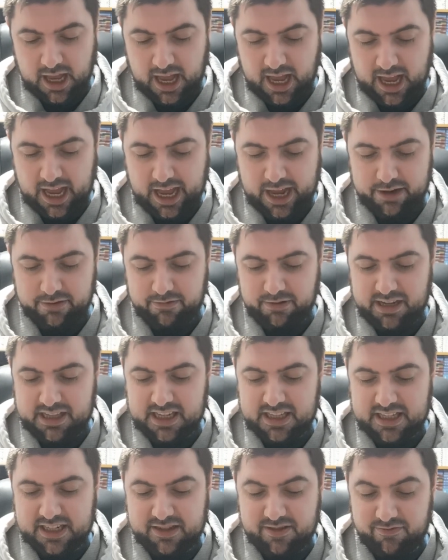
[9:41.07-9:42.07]
And Red
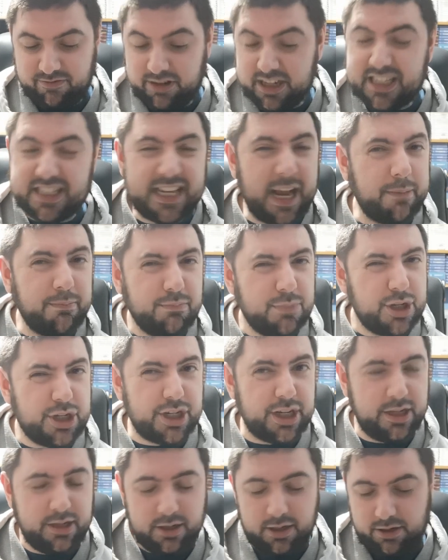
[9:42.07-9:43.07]
Dead
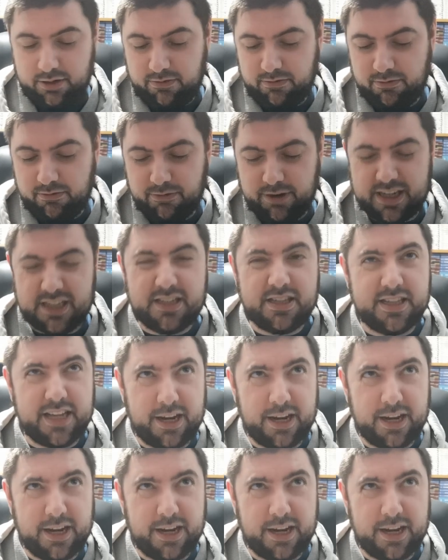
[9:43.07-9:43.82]
Redemption, which